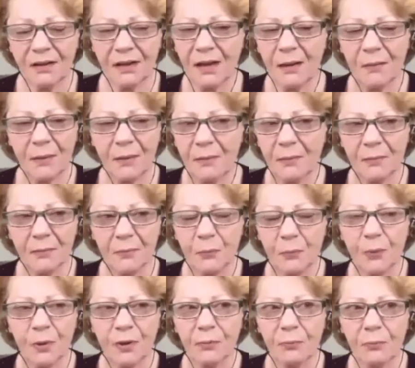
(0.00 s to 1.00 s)
I mean, what a
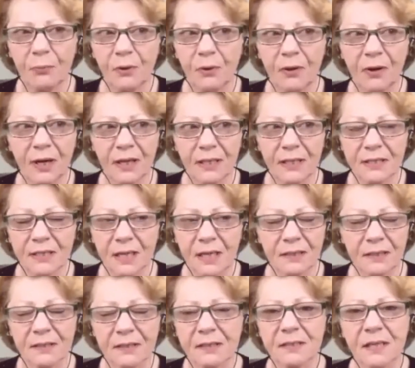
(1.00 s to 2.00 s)
wise
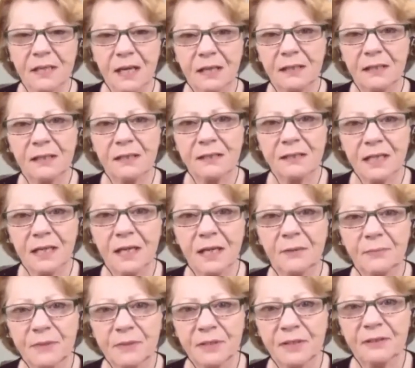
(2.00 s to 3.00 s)
understanding to come
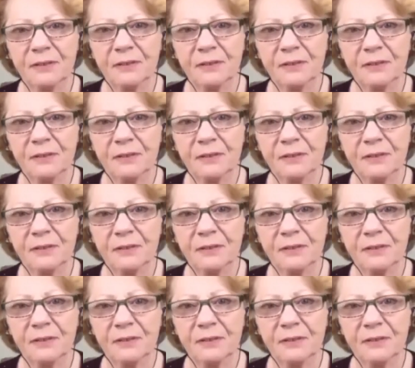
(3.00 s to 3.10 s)
to,